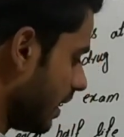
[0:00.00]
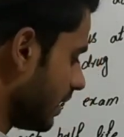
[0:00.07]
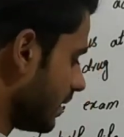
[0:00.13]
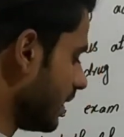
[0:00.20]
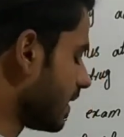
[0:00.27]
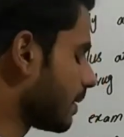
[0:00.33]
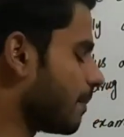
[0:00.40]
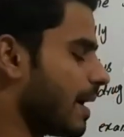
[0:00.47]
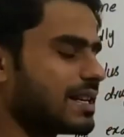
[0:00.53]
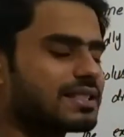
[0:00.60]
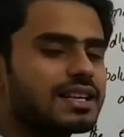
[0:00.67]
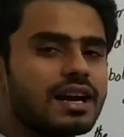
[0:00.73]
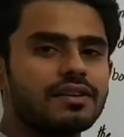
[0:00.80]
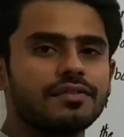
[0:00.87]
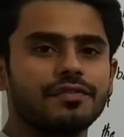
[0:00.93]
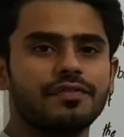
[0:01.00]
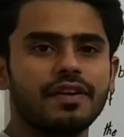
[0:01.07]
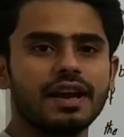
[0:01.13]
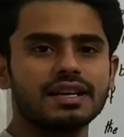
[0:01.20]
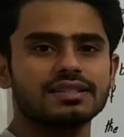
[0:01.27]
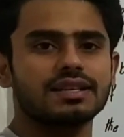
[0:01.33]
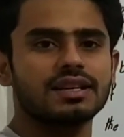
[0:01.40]
determines that
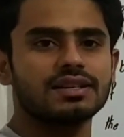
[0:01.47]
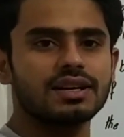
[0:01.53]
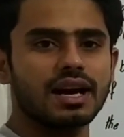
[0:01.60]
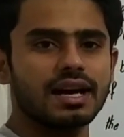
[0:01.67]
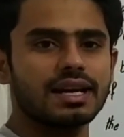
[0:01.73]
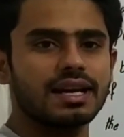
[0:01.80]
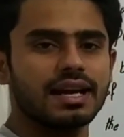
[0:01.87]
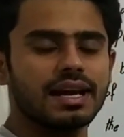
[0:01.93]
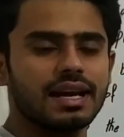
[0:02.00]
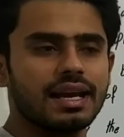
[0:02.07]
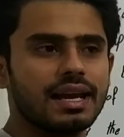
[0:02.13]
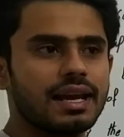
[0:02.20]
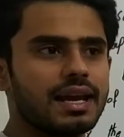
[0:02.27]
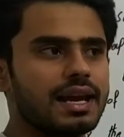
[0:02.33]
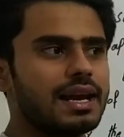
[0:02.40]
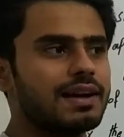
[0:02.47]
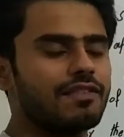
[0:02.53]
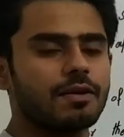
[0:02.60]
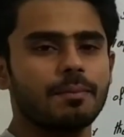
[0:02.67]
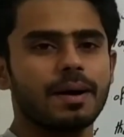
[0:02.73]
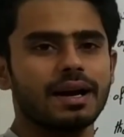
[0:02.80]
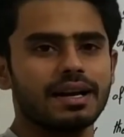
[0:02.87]
where's the drug in
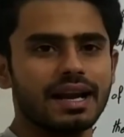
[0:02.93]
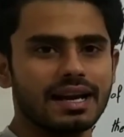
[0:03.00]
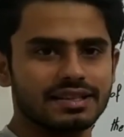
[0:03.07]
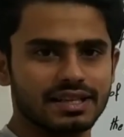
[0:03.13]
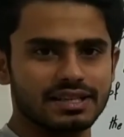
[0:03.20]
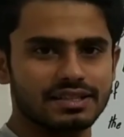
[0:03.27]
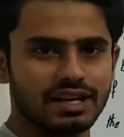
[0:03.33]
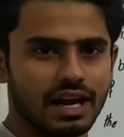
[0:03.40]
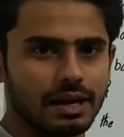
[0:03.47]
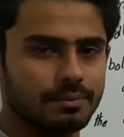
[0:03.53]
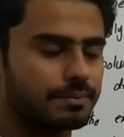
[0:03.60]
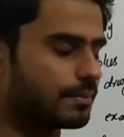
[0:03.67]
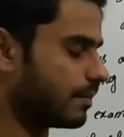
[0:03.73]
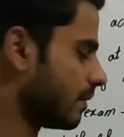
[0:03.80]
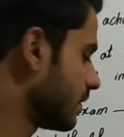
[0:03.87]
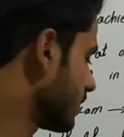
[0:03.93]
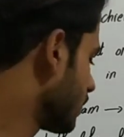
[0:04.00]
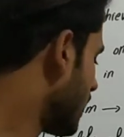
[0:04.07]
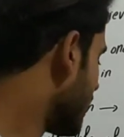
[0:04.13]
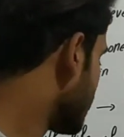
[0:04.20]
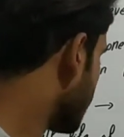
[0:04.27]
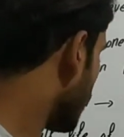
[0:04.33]
our body at this time. So
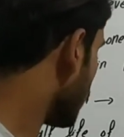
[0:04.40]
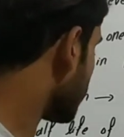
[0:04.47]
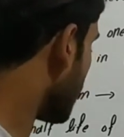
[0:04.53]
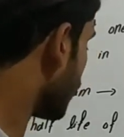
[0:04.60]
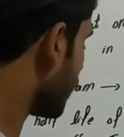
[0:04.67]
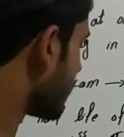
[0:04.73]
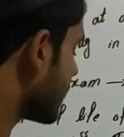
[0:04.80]
let's suppose that we